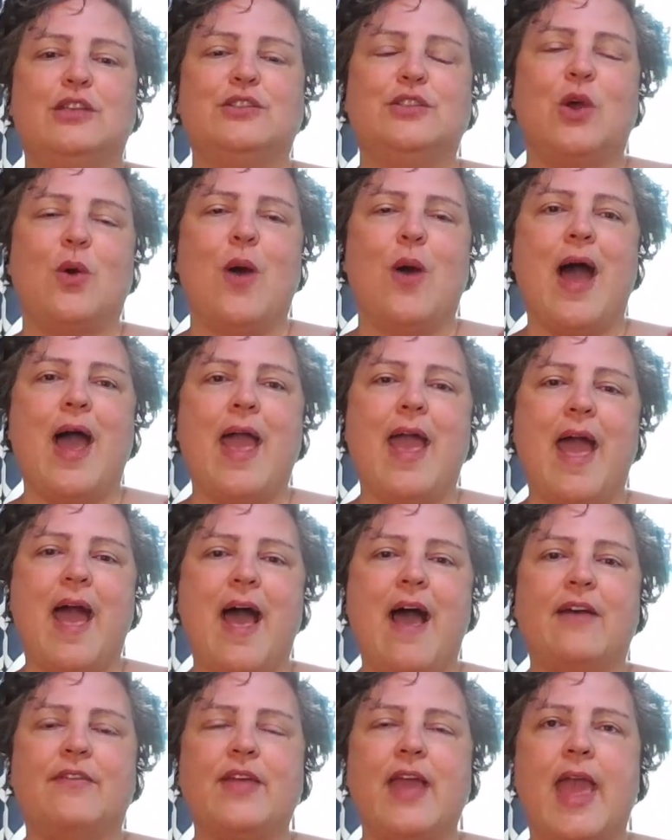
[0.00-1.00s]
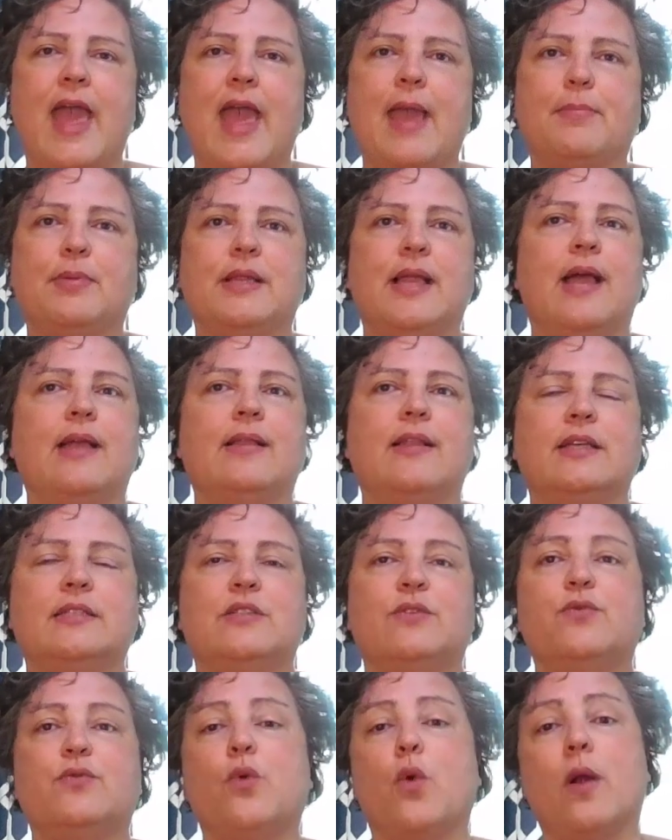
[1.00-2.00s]
So I have a
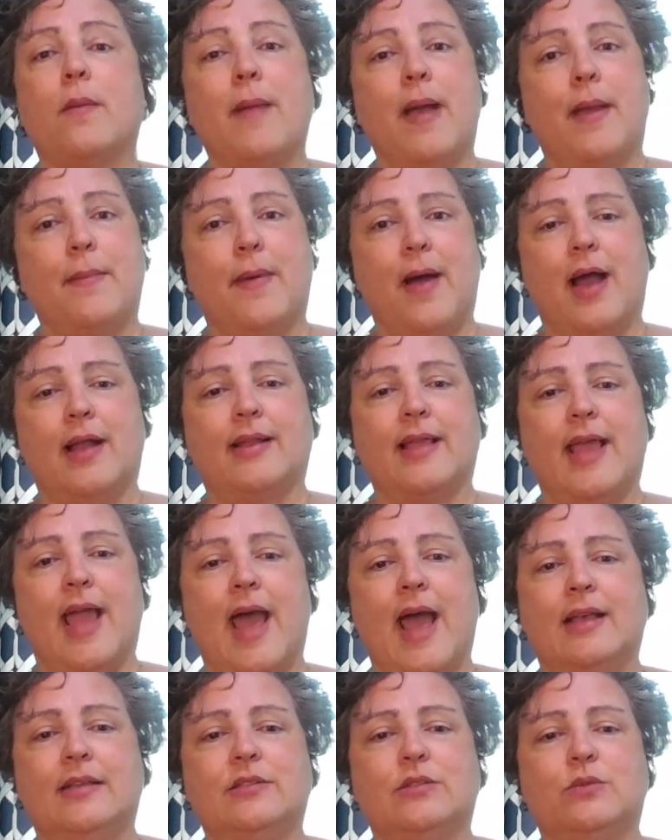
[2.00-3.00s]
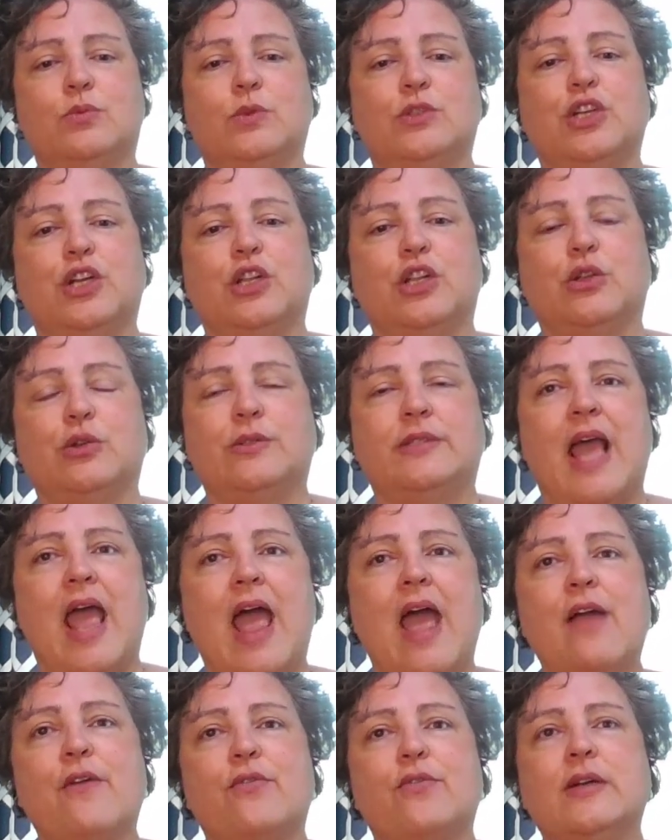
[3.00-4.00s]
playlist for my podcast, which includes
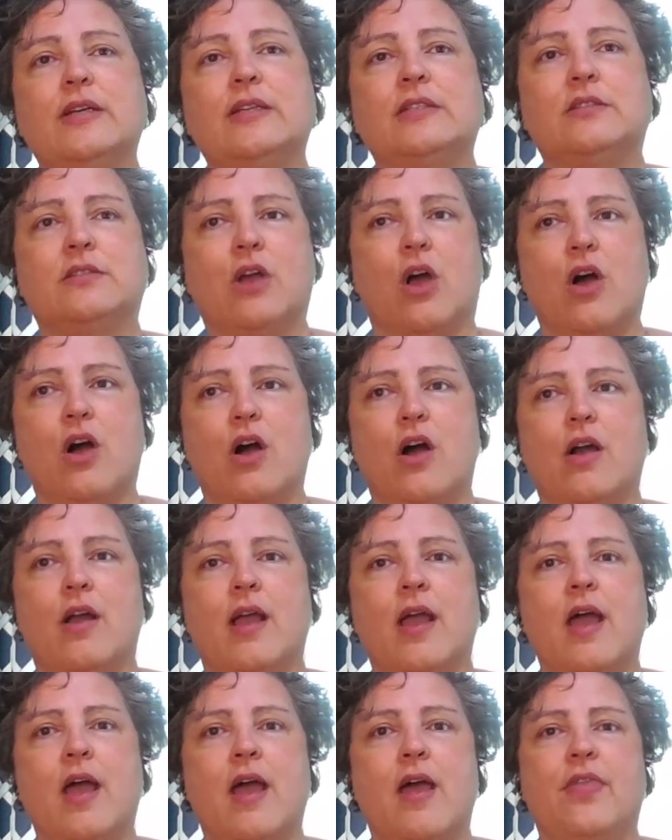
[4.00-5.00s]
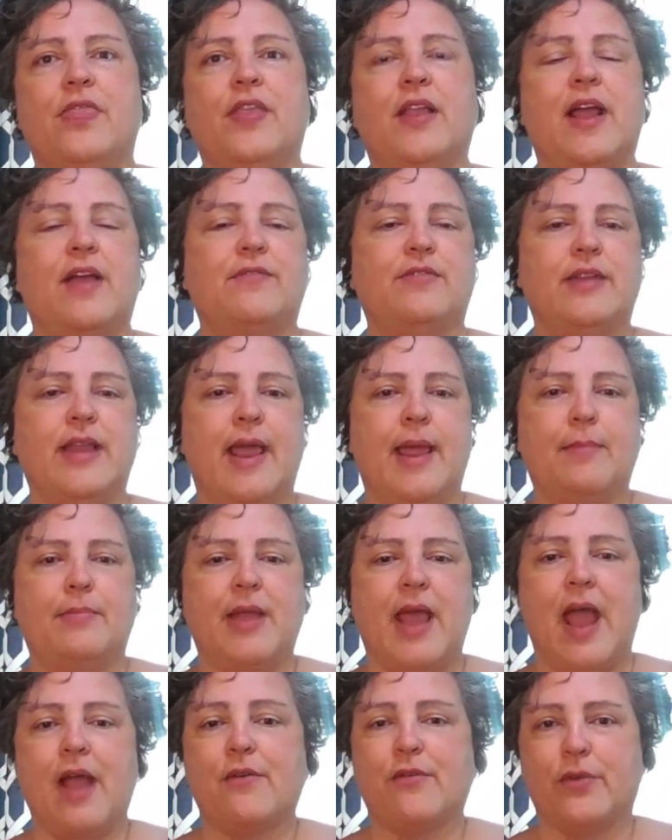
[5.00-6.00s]
every song that I've
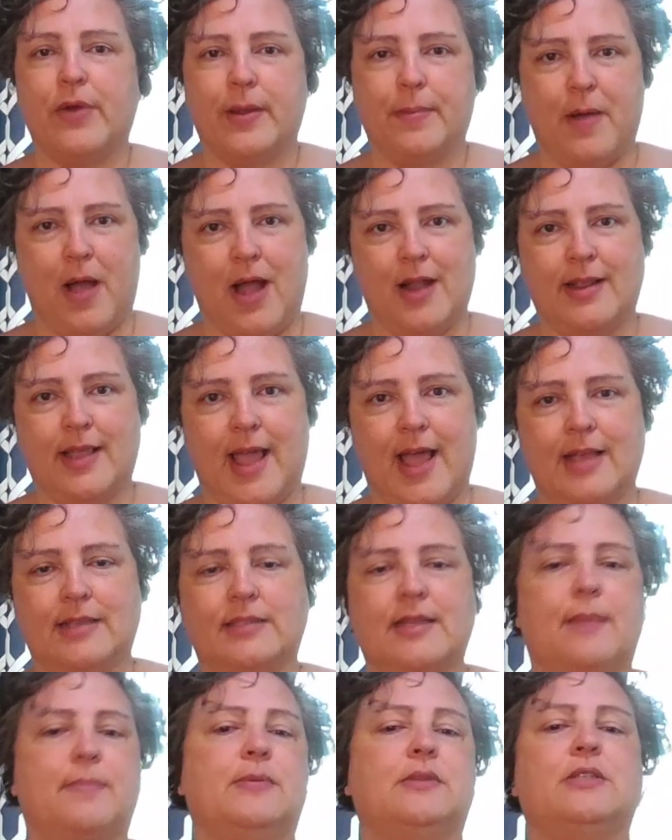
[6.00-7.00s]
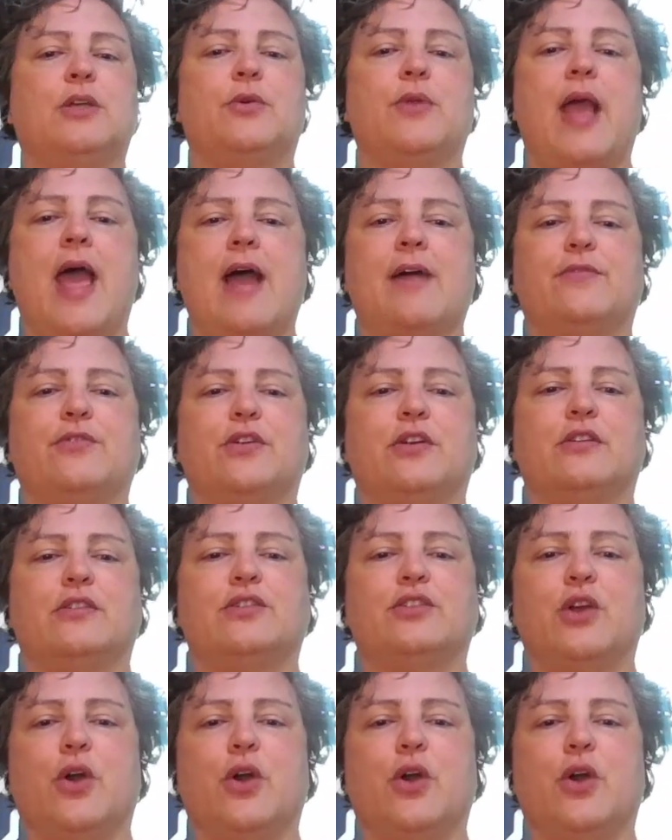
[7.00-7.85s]
named every podcast episode after.